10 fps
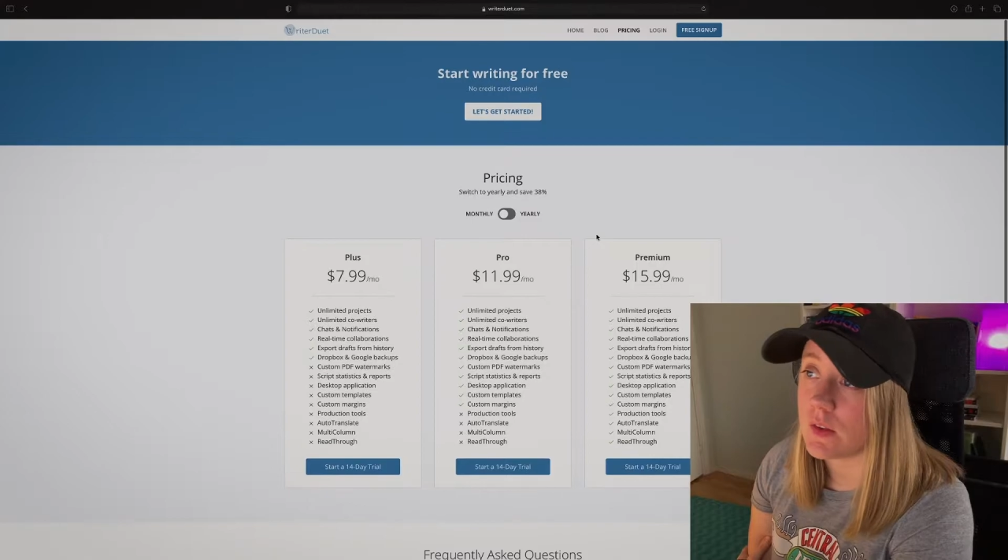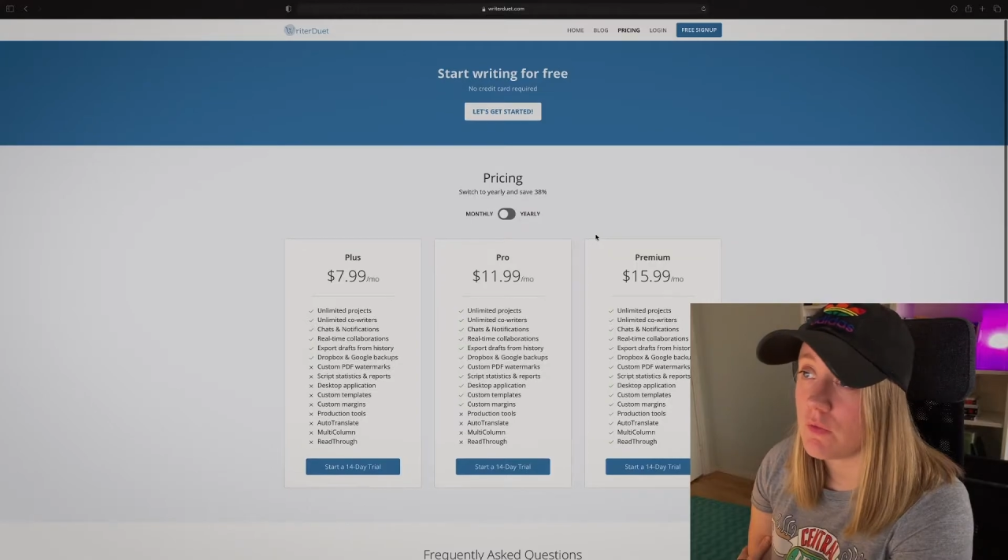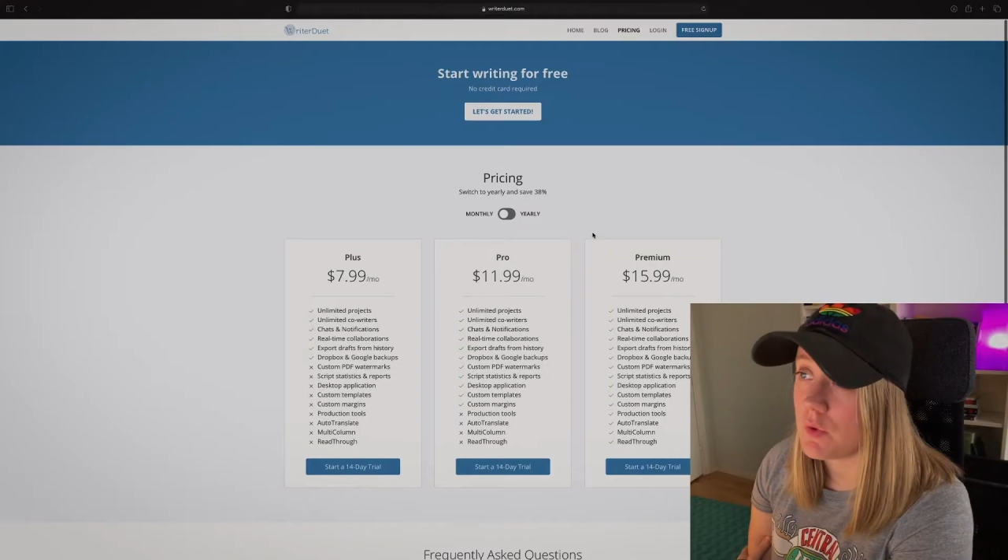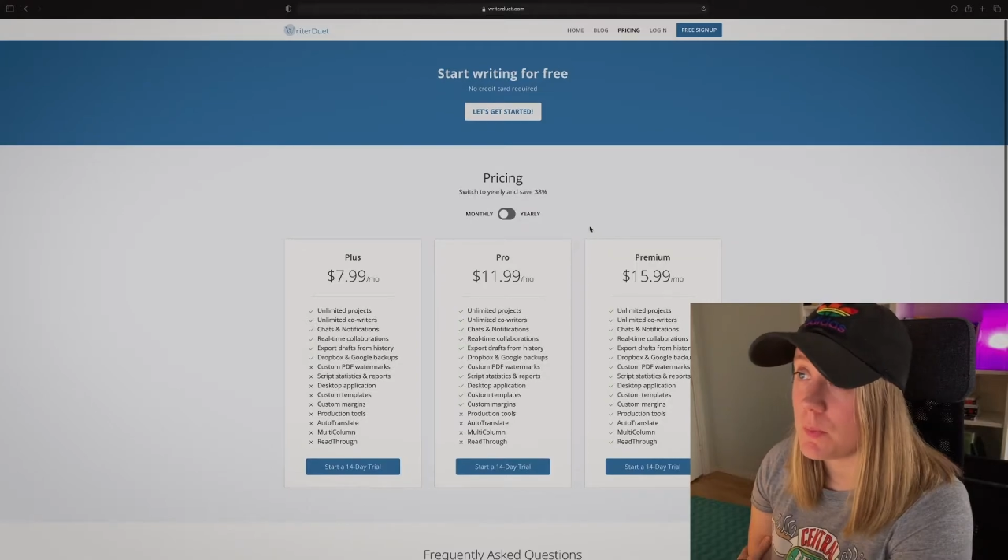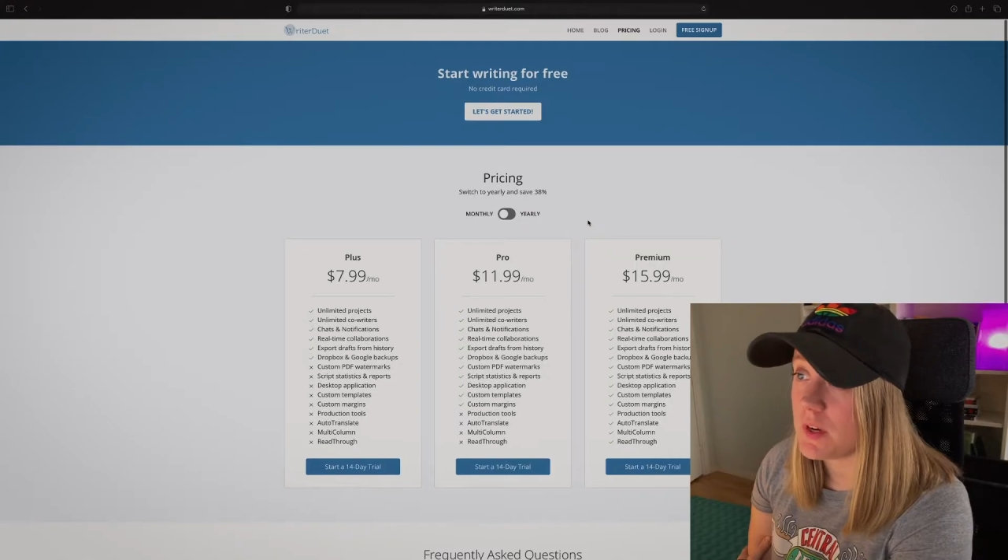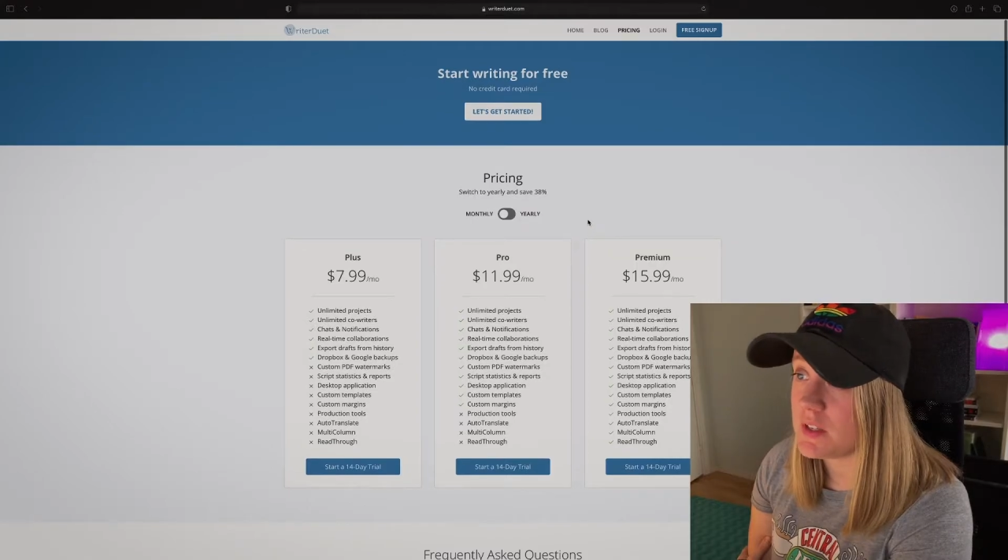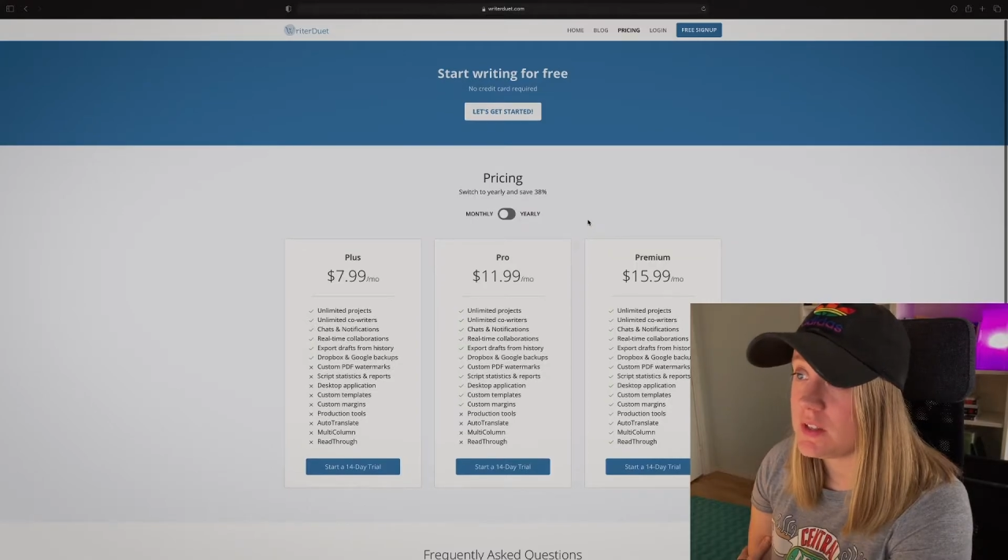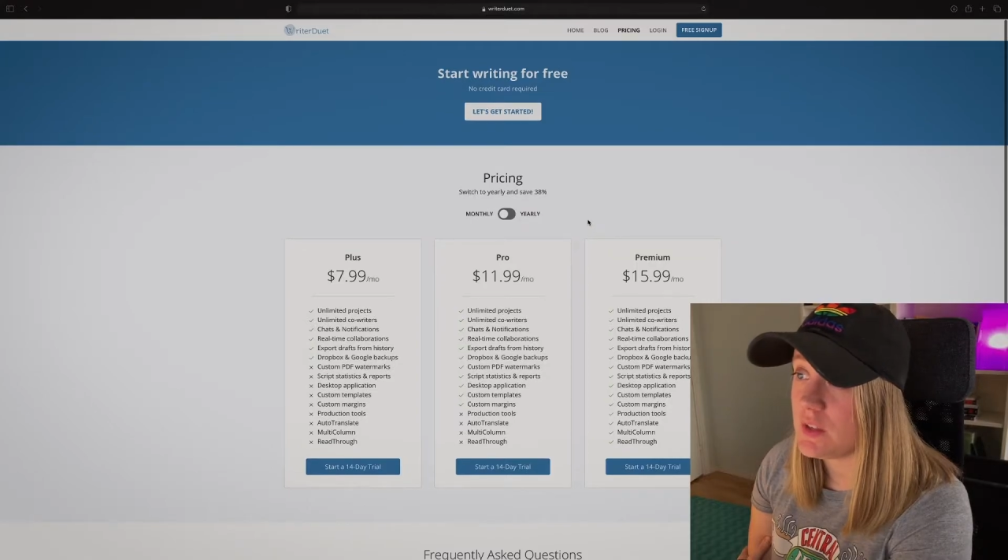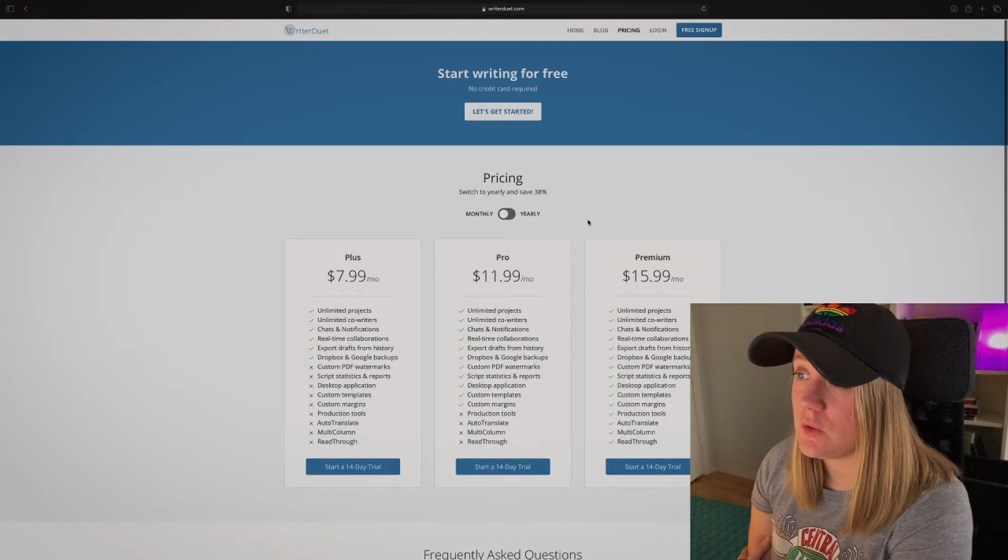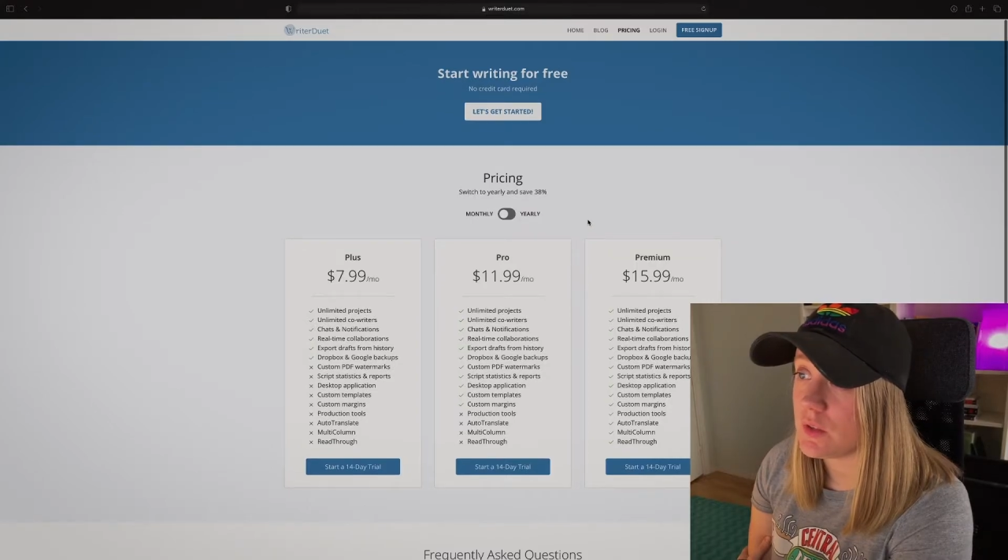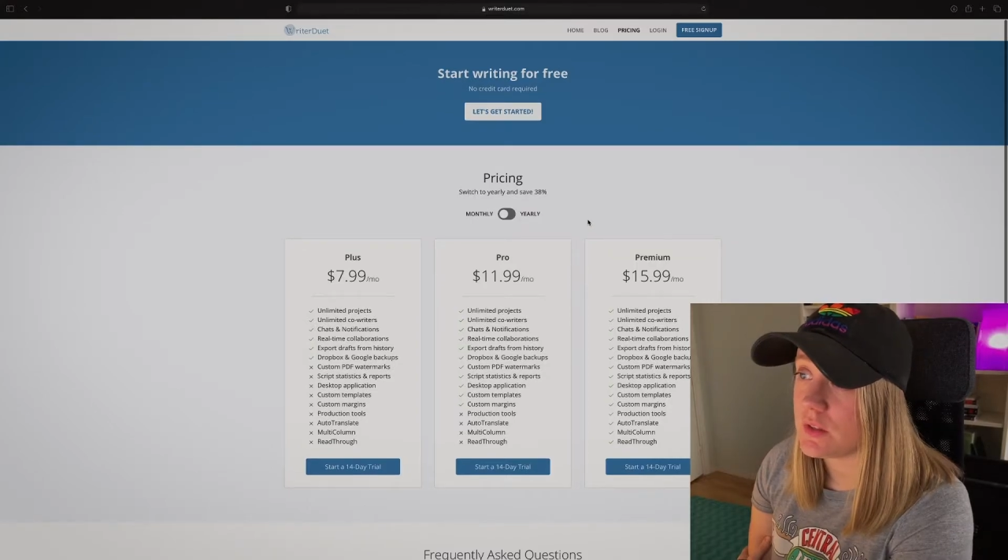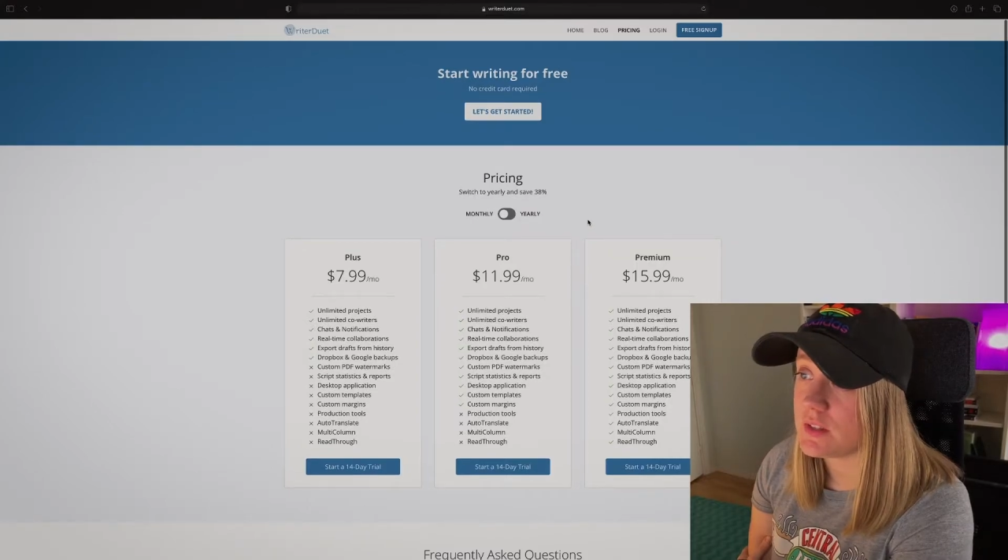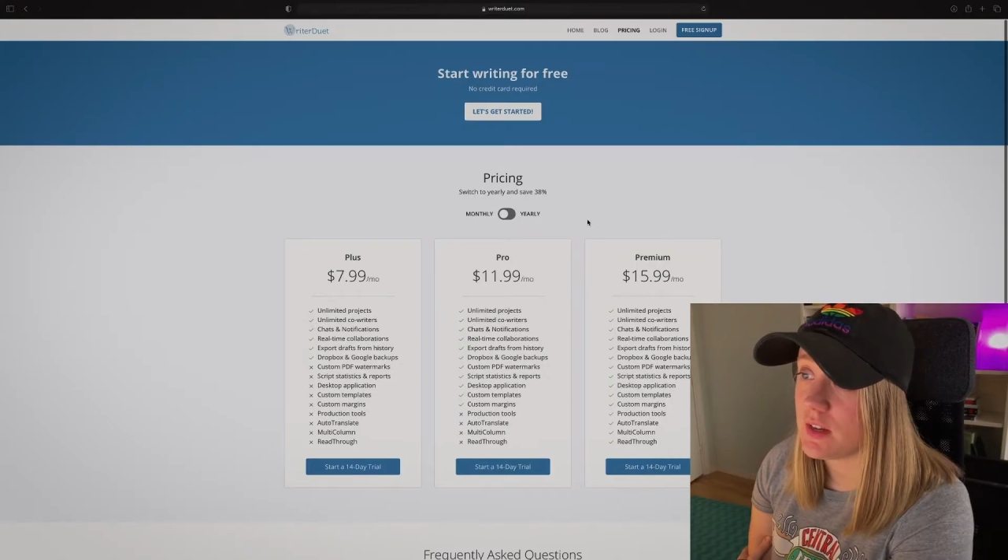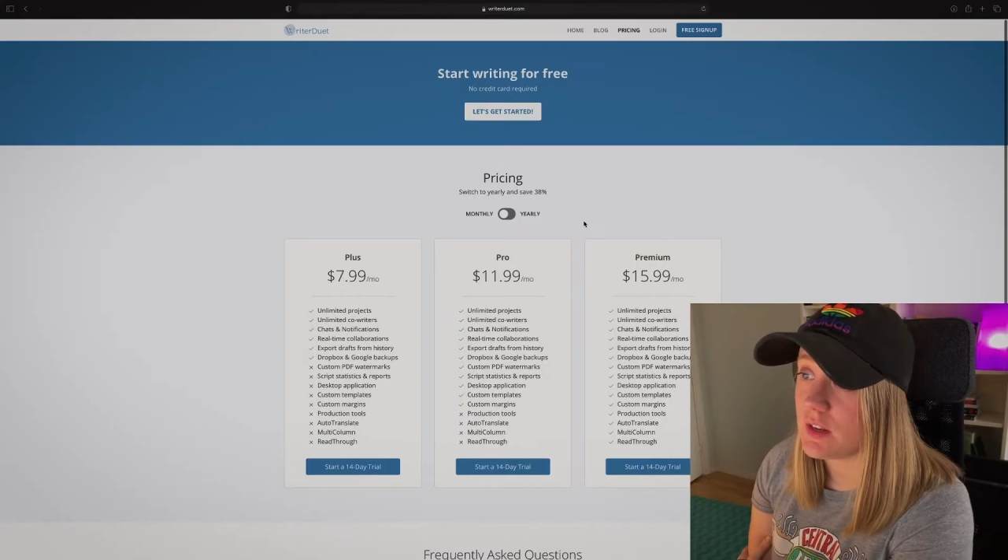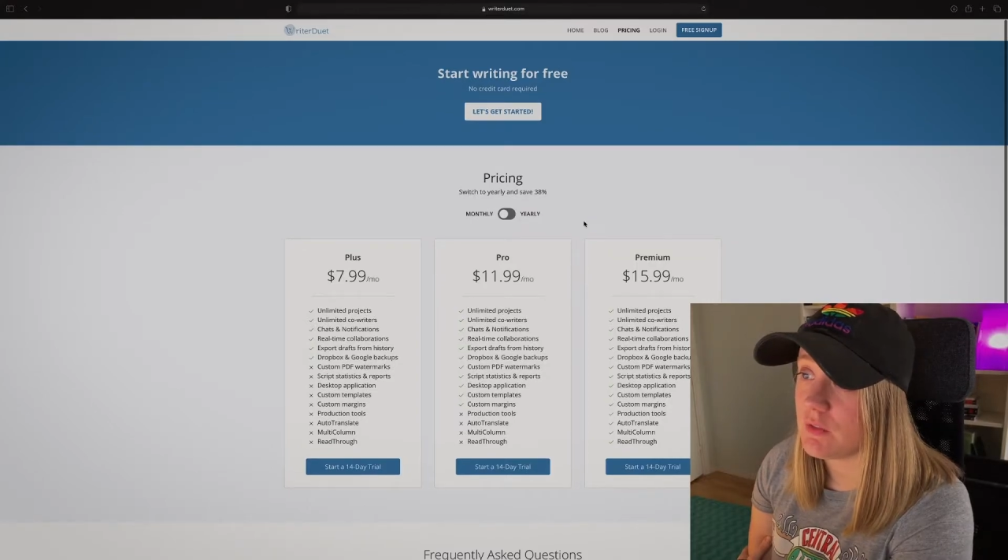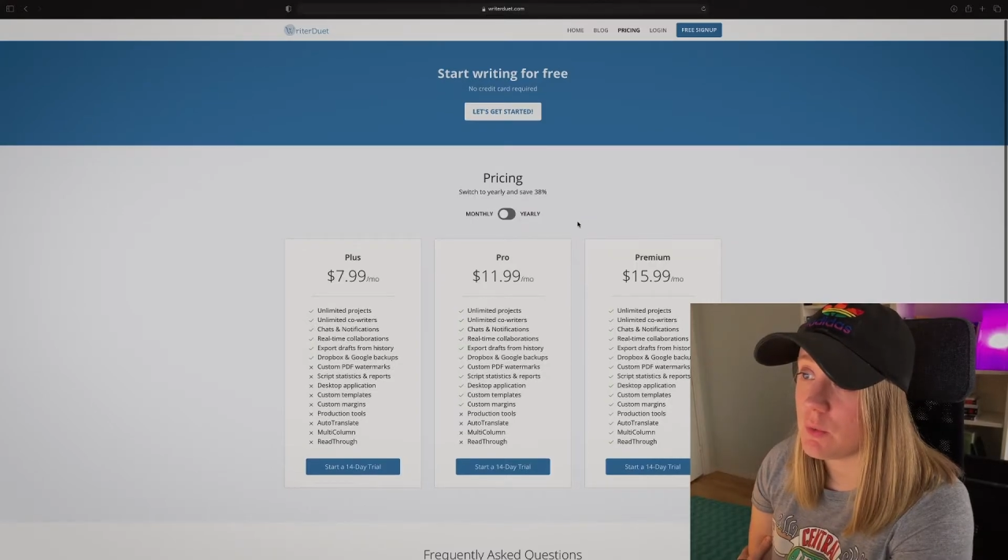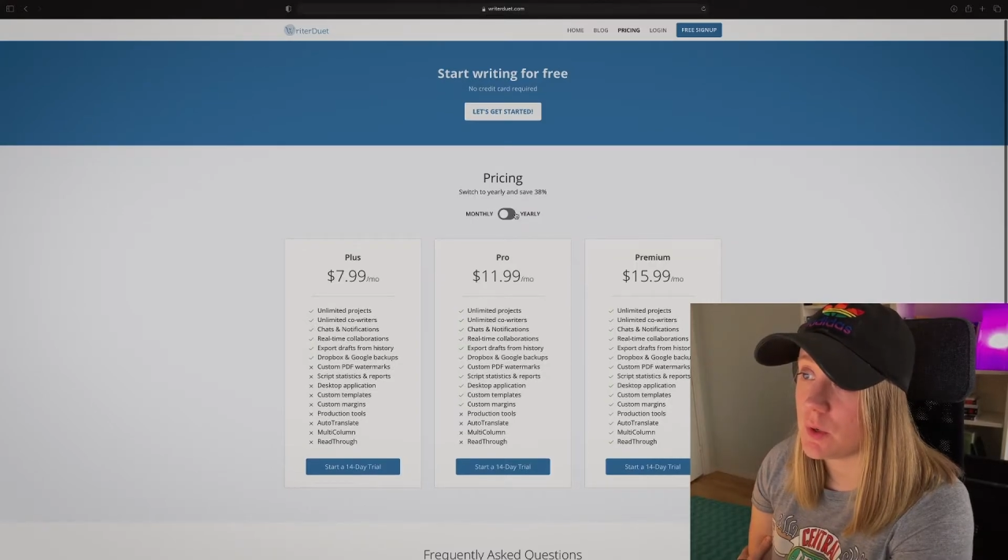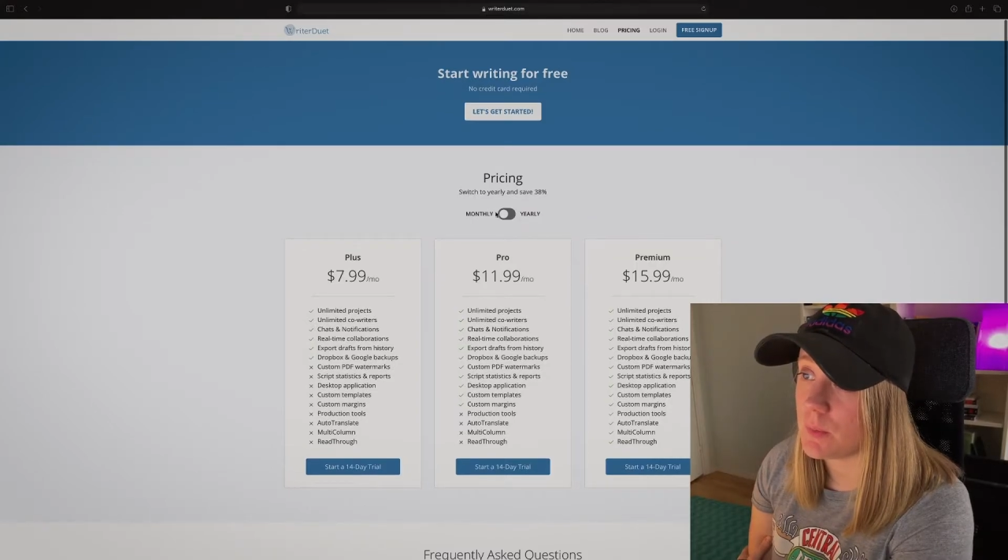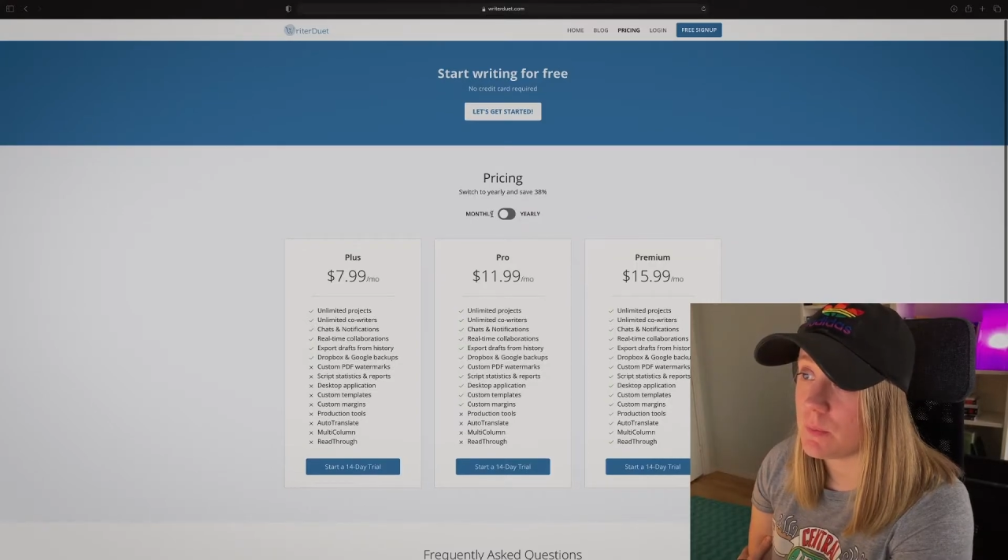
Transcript: And for pricing, you can decide if you want